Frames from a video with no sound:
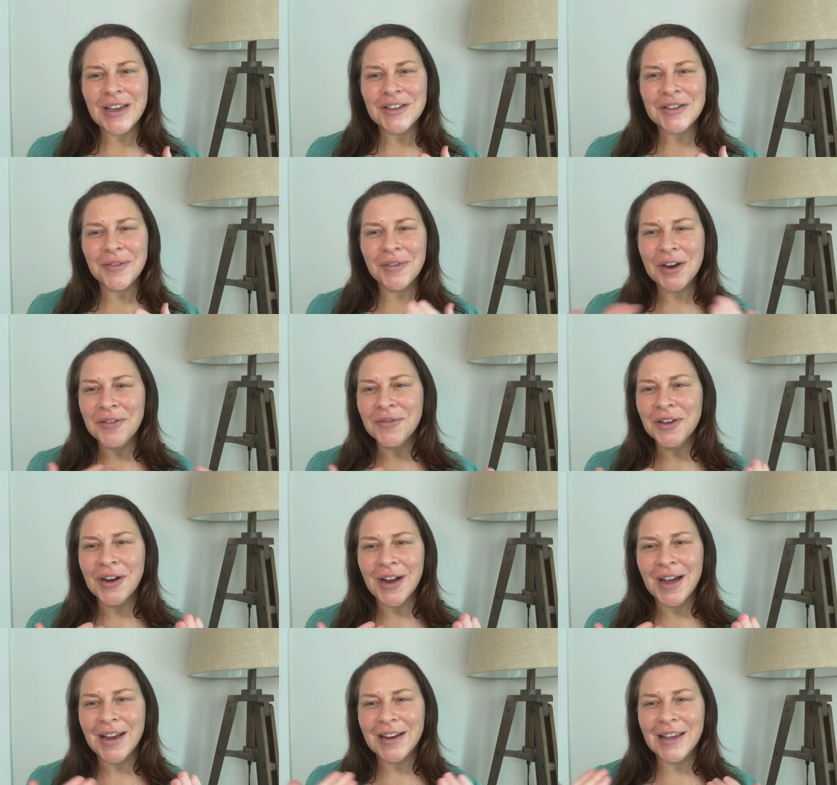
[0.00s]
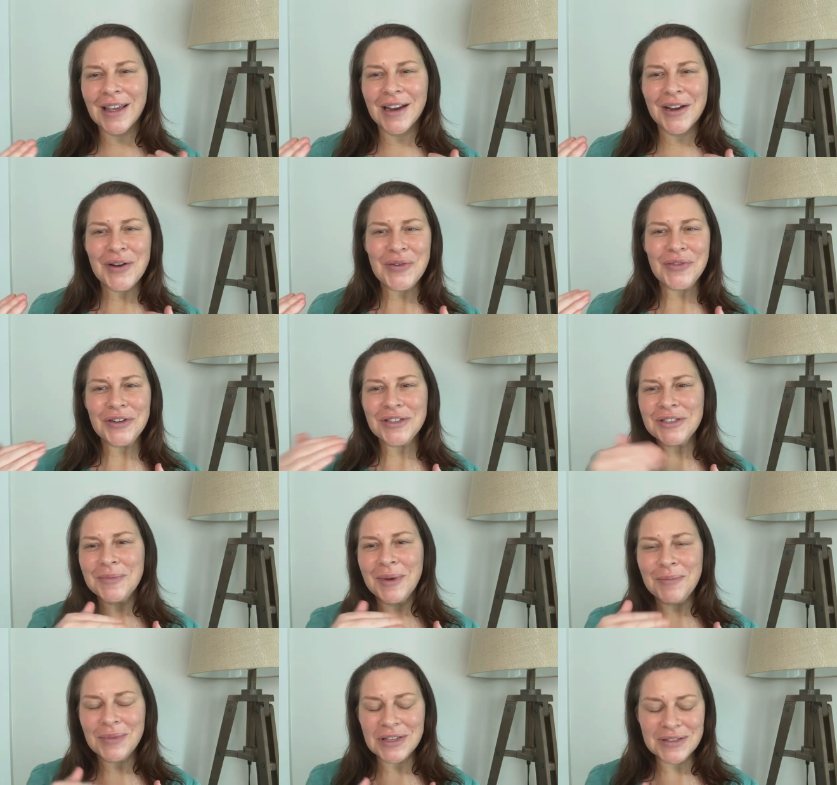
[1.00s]
I've got to figure out how to get it over to my
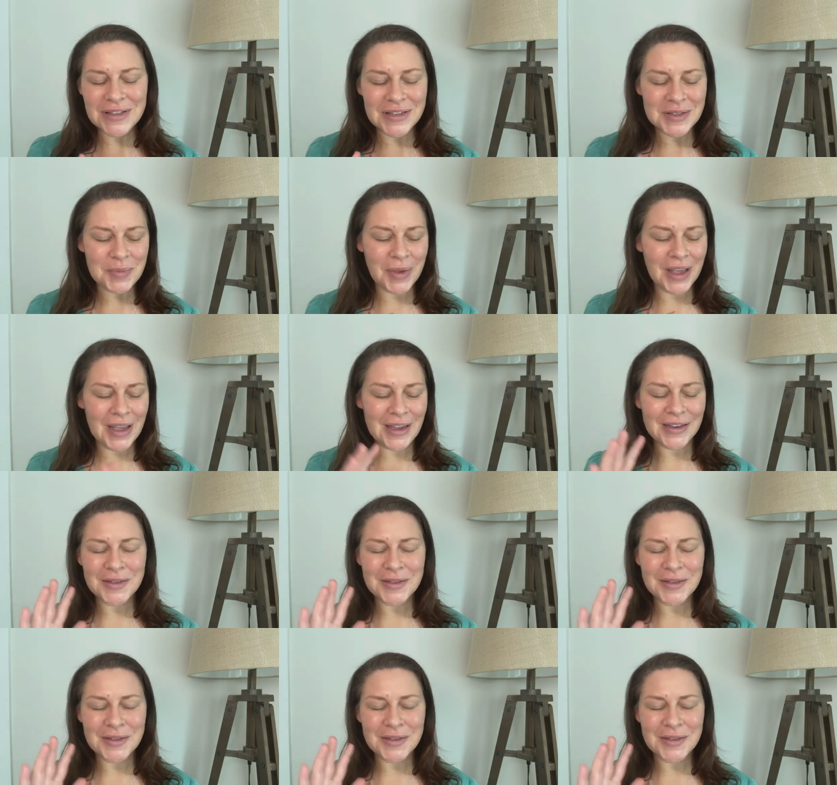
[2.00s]
business page,